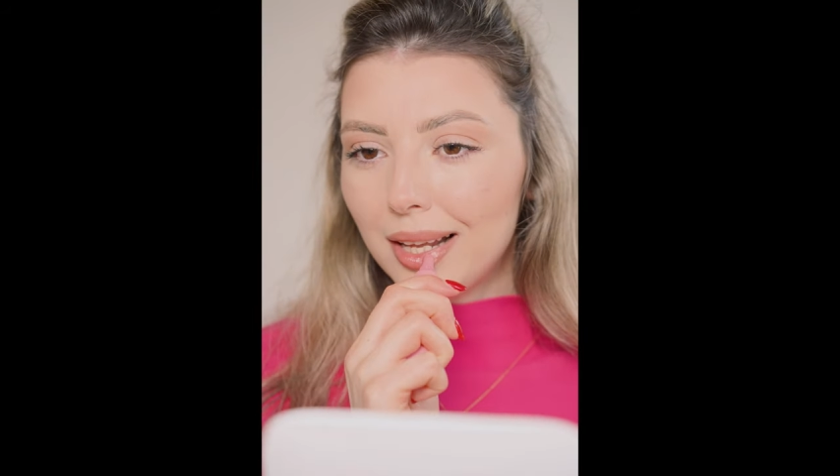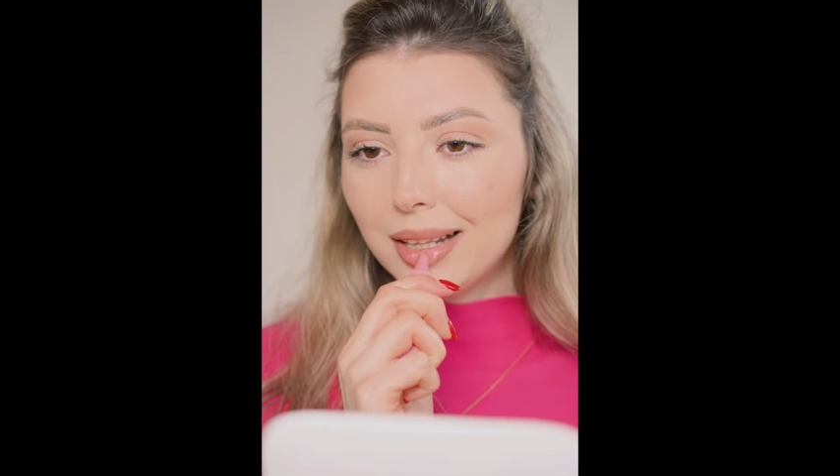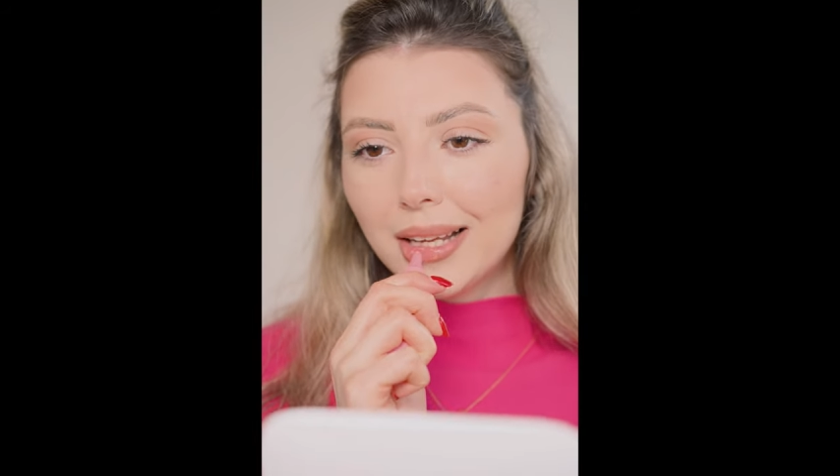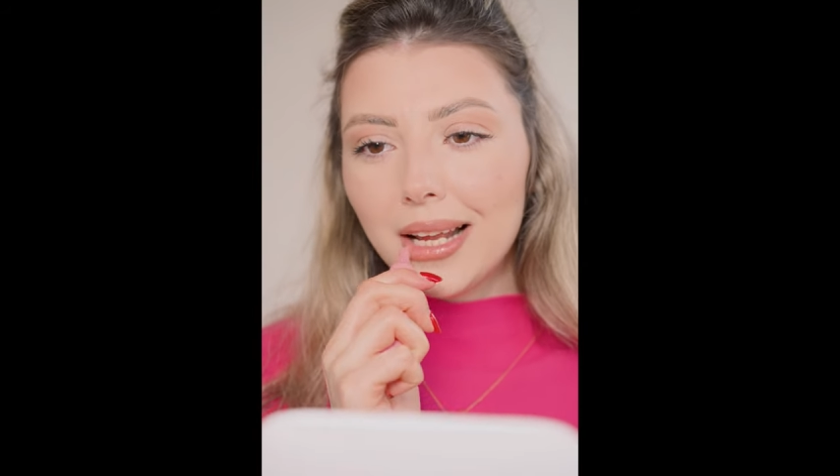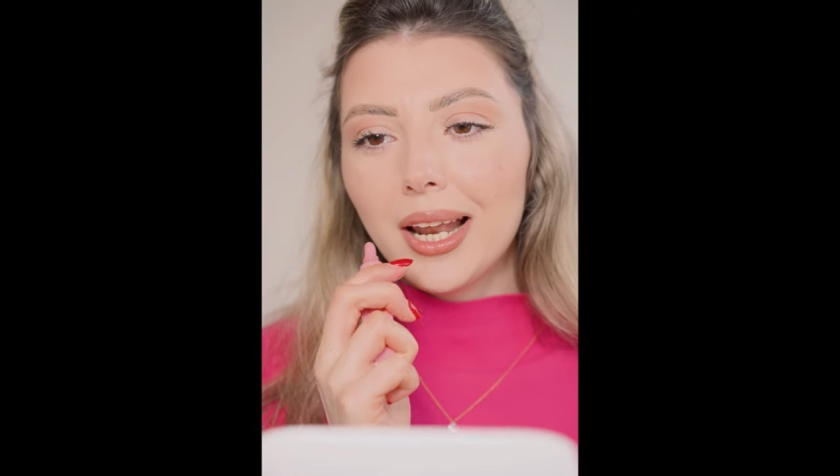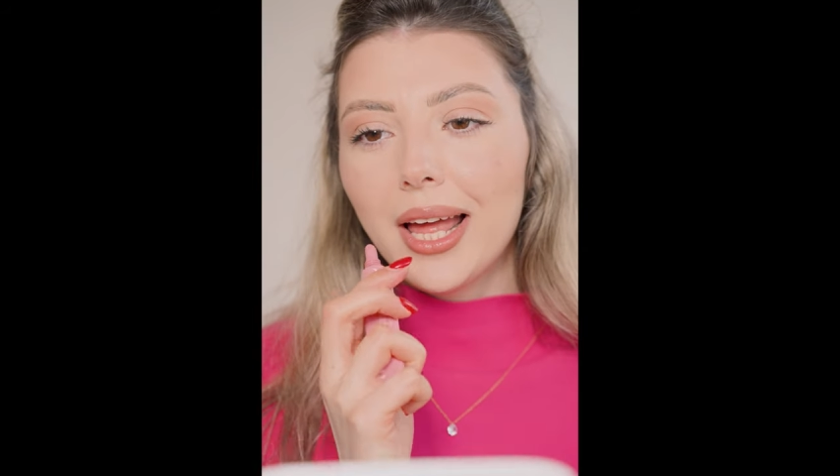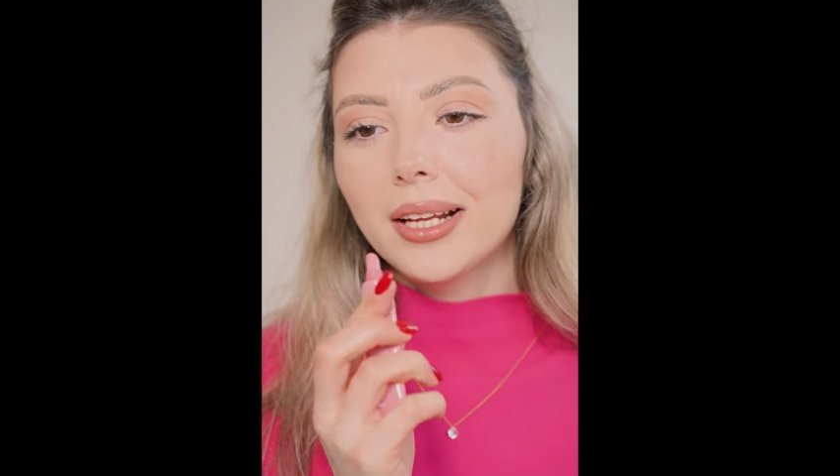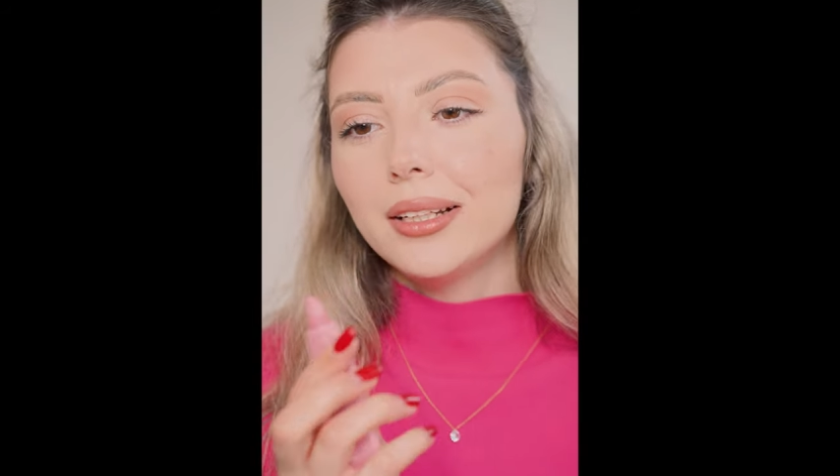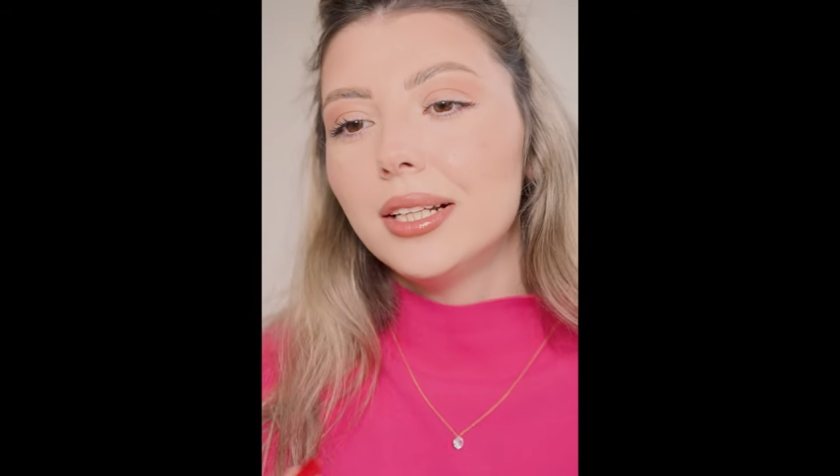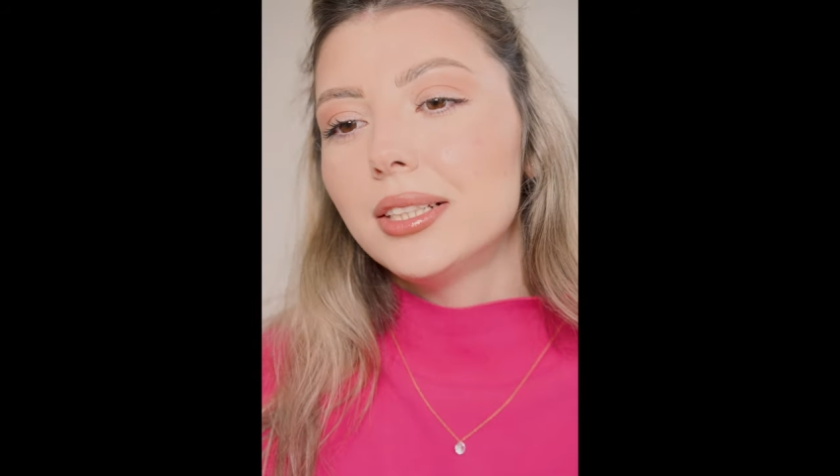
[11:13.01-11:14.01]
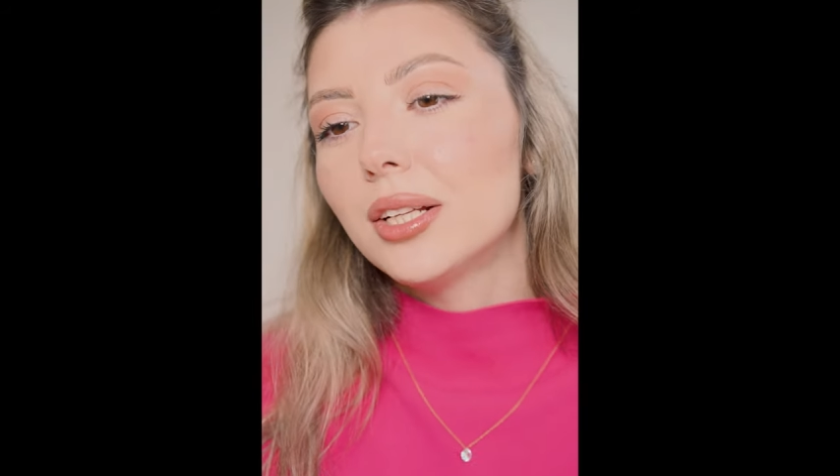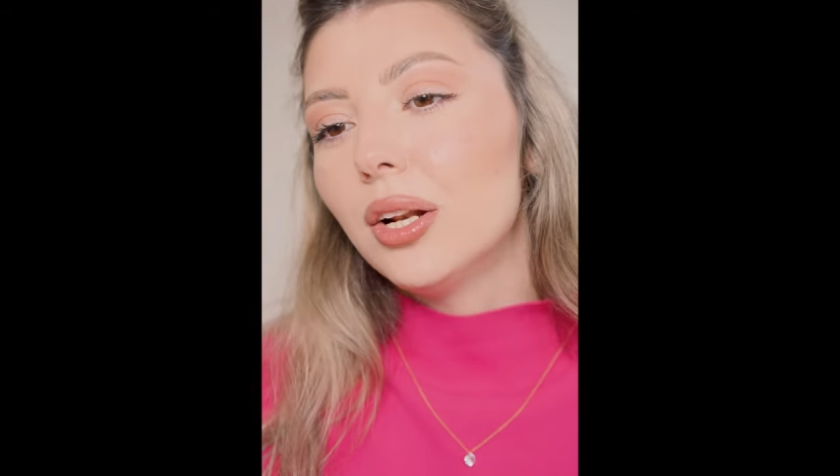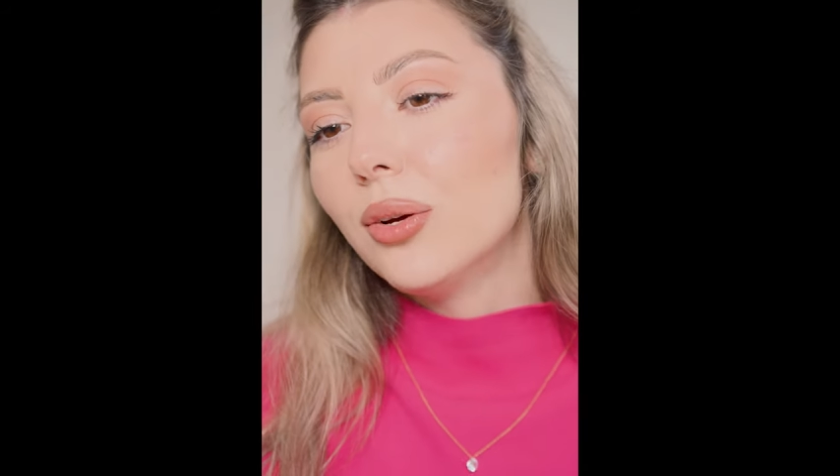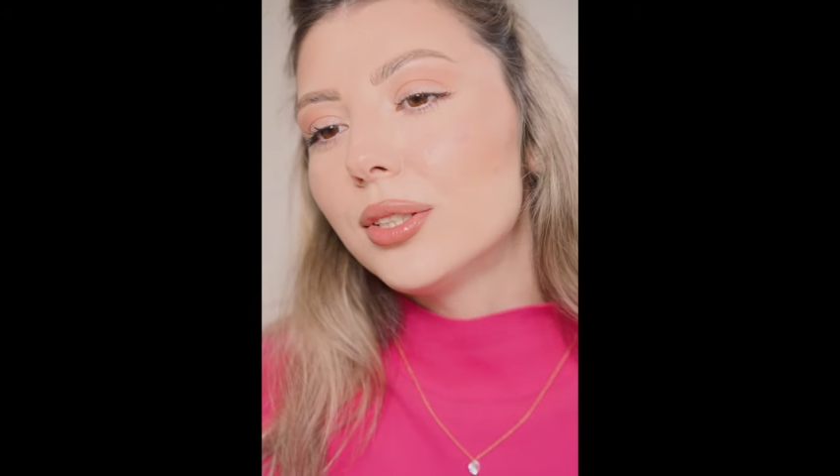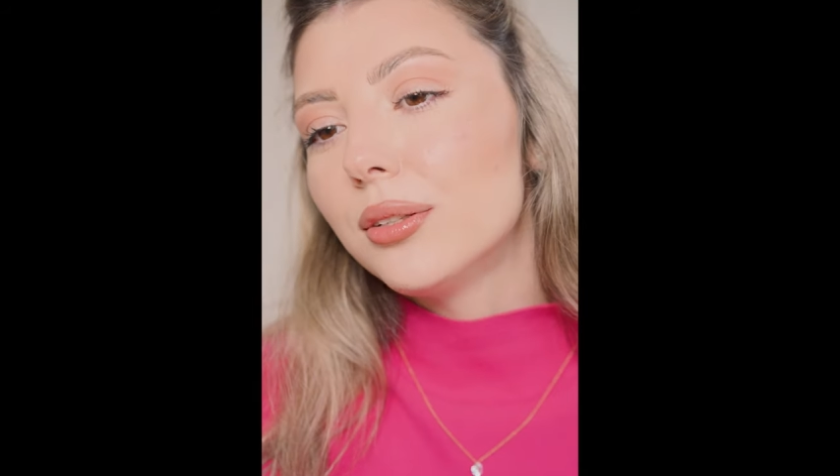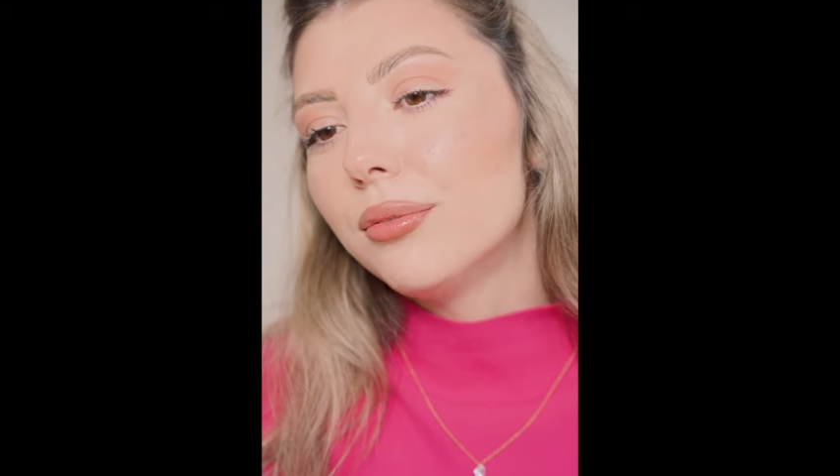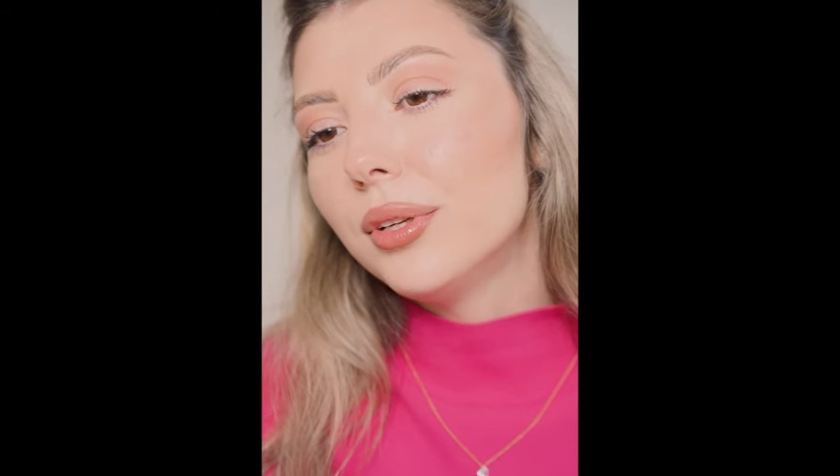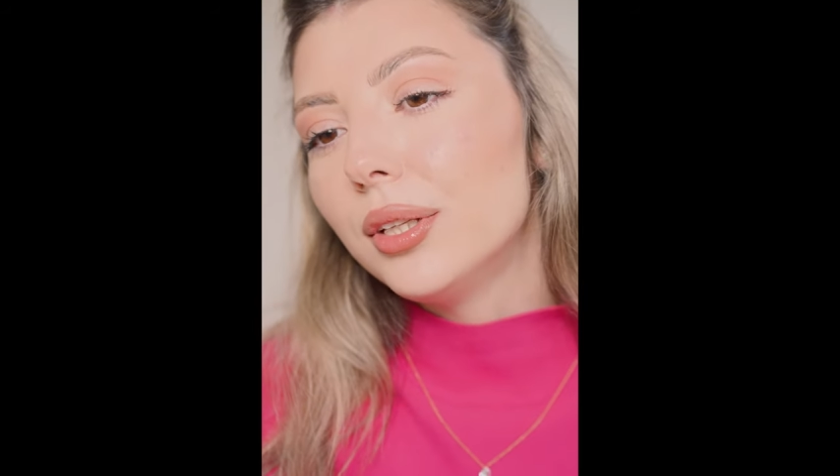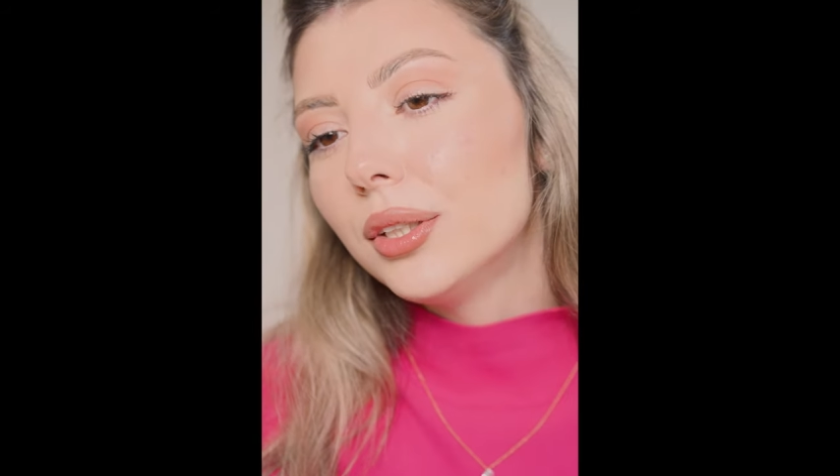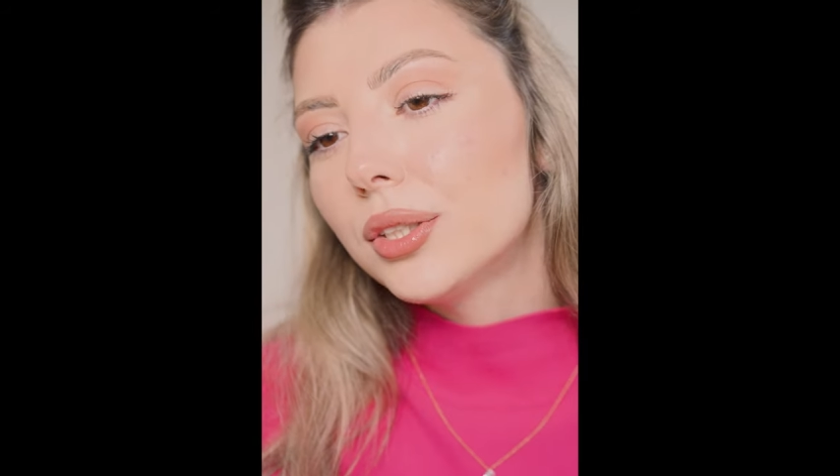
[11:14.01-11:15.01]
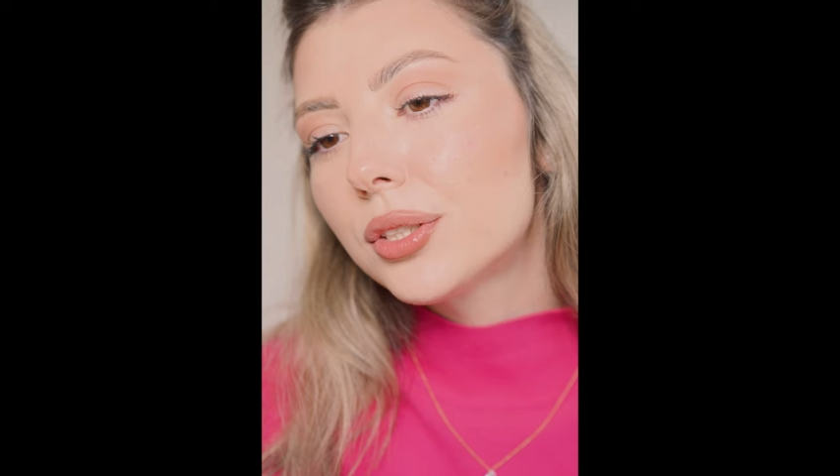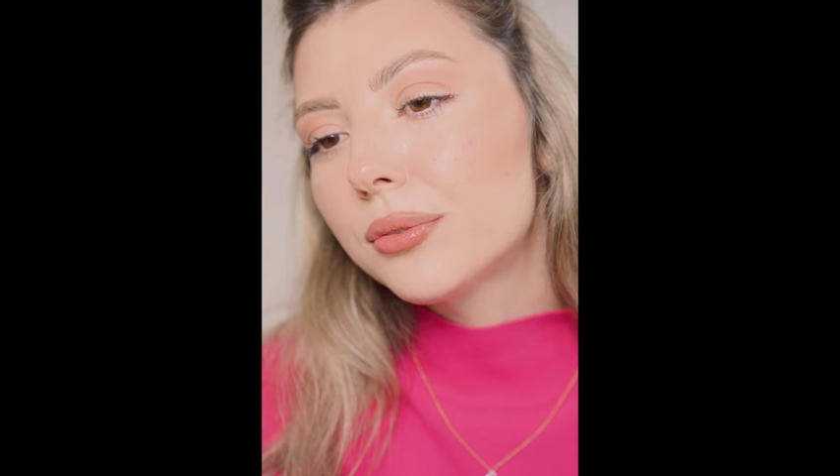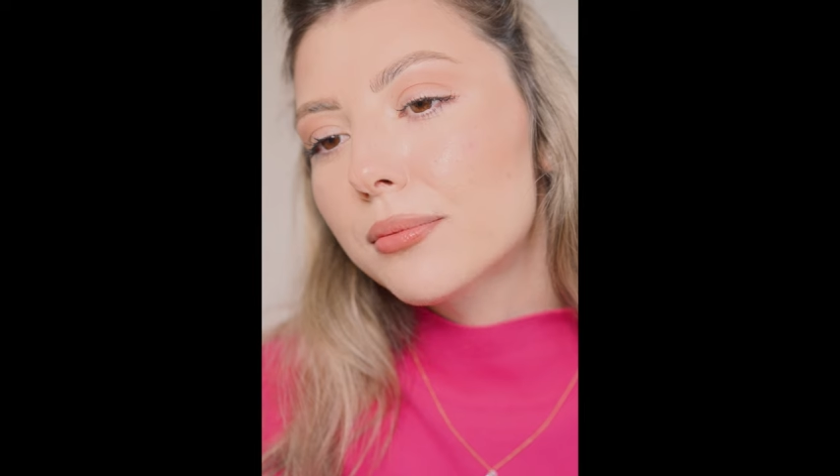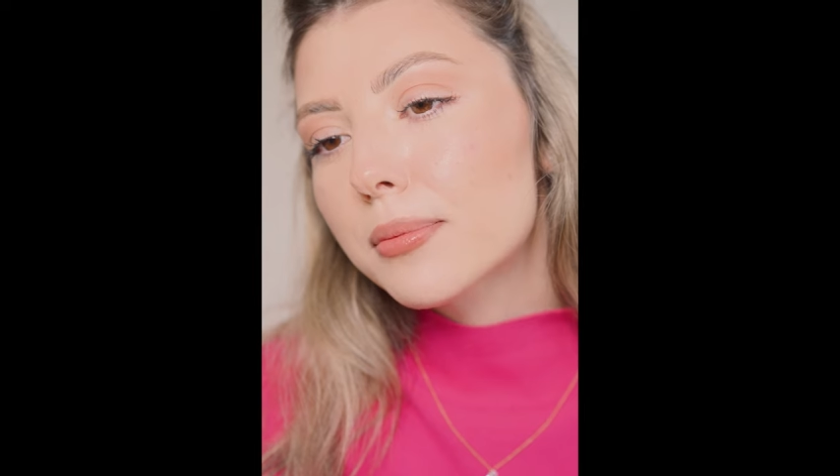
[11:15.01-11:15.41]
and I like this glossy finish.